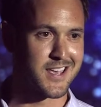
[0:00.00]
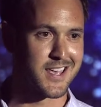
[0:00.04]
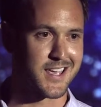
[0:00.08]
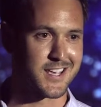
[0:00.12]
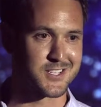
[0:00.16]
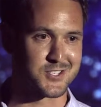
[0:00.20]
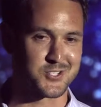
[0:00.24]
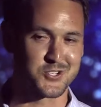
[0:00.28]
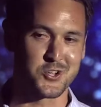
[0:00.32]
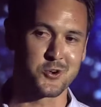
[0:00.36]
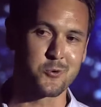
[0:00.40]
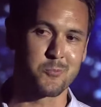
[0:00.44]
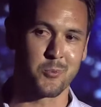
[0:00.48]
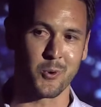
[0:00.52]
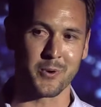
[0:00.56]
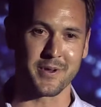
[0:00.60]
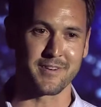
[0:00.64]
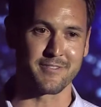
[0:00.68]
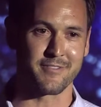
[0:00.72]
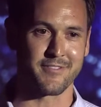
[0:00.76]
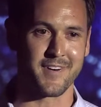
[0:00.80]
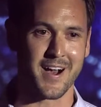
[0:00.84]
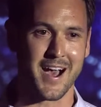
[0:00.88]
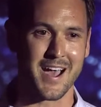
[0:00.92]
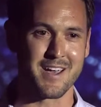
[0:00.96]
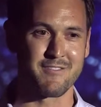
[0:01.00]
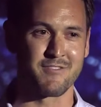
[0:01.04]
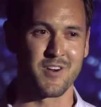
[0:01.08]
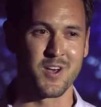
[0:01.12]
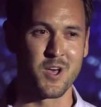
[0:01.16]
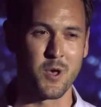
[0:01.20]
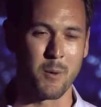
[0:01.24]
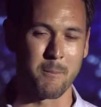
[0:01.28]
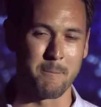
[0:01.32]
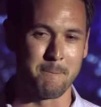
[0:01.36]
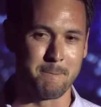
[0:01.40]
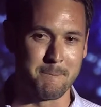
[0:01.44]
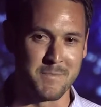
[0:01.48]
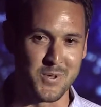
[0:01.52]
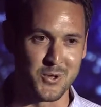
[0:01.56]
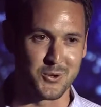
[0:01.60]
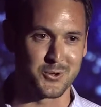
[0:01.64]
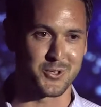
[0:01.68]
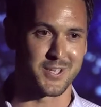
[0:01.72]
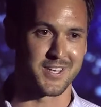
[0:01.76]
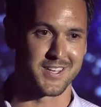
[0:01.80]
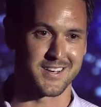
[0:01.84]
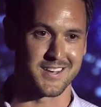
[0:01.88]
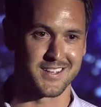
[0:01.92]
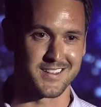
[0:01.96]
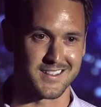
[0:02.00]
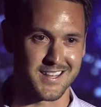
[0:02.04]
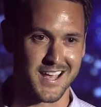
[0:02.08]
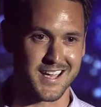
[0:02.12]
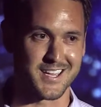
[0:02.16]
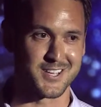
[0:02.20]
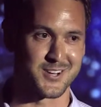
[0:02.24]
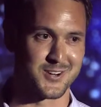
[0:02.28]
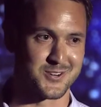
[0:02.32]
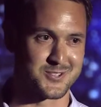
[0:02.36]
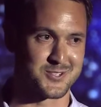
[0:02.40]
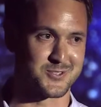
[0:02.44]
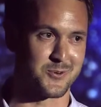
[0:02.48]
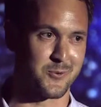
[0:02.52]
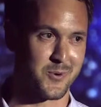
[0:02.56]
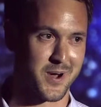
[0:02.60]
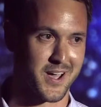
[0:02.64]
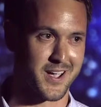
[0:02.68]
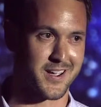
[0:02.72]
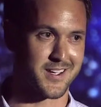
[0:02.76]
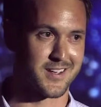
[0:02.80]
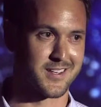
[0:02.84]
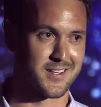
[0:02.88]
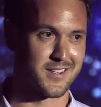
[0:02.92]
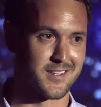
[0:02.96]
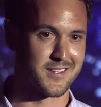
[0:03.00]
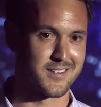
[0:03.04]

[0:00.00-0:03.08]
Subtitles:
is 2.5 million light years away.